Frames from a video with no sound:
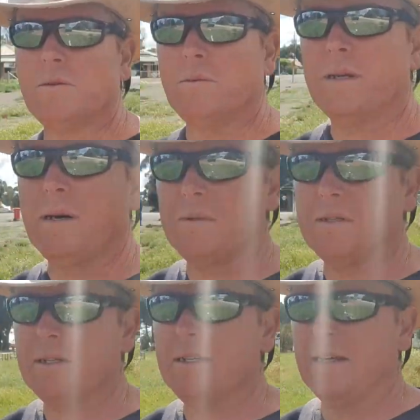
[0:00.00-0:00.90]
this is what we come
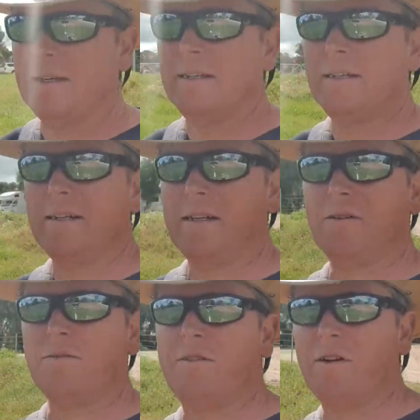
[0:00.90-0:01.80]
to see
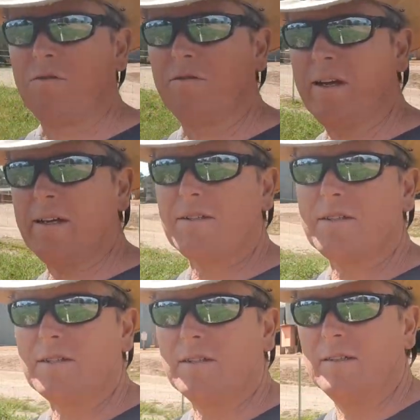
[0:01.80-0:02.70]
here in Farrell
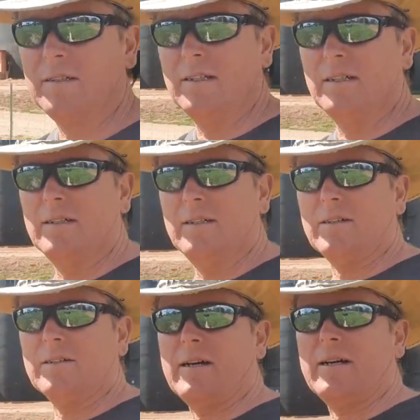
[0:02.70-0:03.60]
Flats.
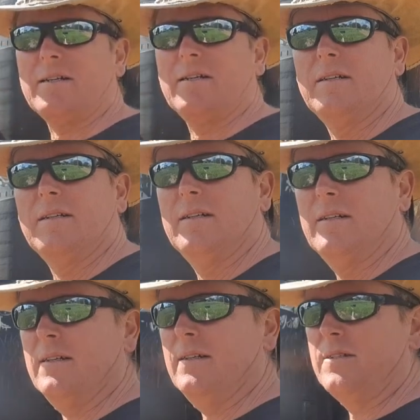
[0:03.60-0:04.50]
Look at
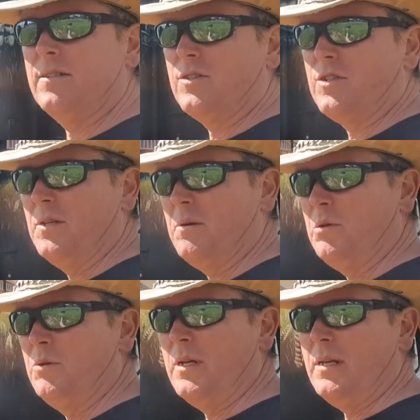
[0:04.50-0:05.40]
that. Isn't she a
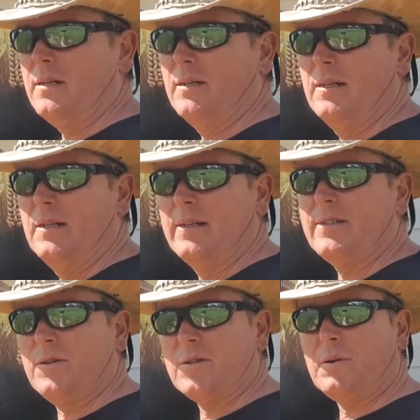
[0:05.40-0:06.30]
beauty?
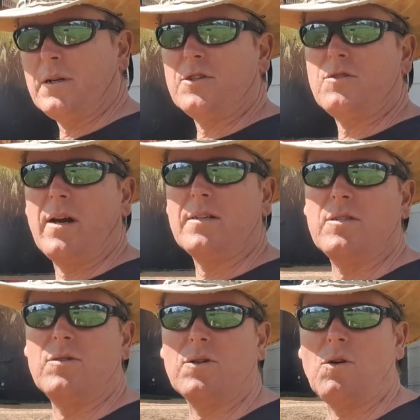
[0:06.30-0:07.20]
So it's one of the
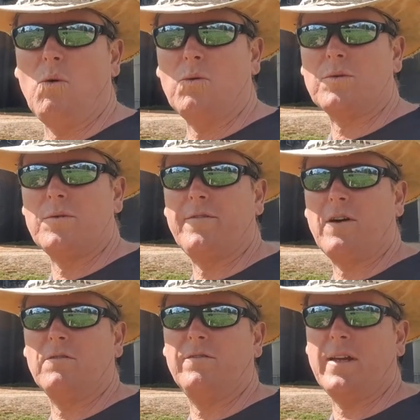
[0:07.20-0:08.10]
trains that used to call through
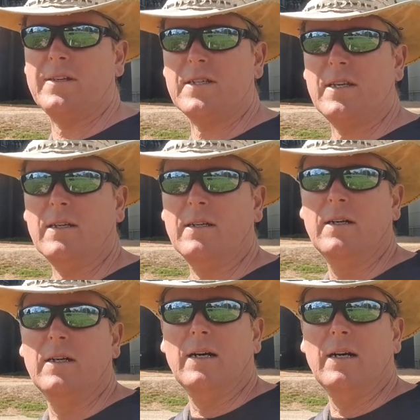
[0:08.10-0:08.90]
Farrell Flats here.